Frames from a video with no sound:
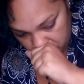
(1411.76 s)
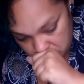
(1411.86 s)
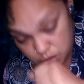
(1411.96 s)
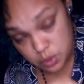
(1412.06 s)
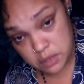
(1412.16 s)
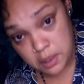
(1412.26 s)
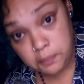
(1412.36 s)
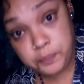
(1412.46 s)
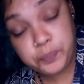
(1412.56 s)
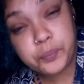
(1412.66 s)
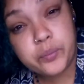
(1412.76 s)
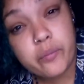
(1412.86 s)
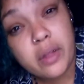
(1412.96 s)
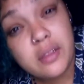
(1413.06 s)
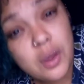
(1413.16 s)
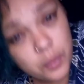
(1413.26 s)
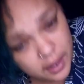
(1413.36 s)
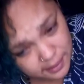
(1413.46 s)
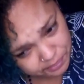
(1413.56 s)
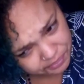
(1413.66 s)
Excuse me. There
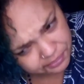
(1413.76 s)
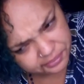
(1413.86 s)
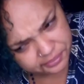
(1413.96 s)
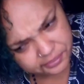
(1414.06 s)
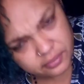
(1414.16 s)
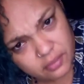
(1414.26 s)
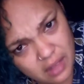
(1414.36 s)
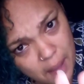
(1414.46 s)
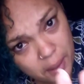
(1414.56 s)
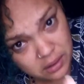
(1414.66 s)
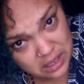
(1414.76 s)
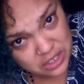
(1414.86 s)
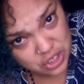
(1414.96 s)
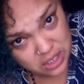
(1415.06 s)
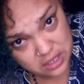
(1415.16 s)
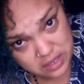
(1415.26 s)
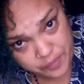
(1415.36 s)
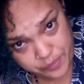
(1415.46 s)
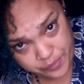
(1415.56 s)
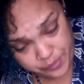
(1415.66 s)
were about 3
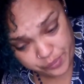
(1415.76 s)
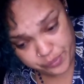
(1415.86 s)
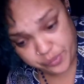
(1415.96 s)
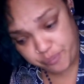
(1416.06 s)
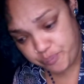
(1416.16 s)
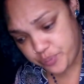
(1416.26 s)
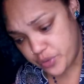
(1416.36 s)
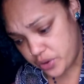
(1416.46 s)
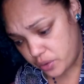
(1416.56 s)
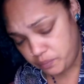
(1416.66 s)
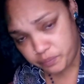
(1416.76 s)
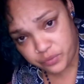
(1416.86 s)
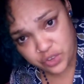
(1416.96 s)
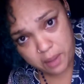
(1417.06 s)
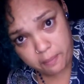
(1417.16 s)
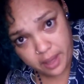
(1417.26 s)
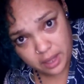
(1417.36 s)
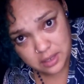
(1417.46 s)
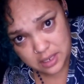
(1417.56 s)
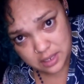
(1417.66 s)
chilies, you know,
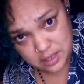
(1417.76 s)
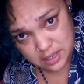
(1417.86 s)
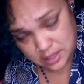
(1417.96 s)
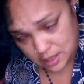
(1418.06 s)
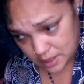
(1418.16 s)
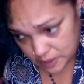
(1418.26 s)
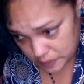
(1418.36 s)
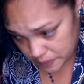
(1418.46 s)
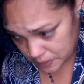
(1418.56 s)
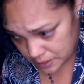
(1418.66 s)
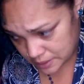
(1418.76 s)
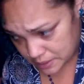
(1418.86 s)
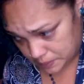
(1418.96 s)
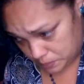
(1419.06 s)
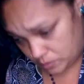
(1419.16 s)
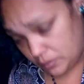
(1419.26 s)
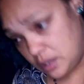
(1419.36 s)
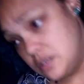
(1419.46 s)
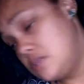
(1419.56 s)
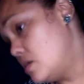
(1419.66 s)
jam-packed in this.
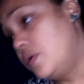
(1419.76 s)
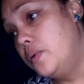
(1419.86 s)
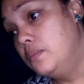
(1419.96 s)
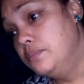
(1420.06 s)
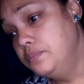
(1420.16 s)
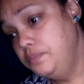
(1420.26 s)
So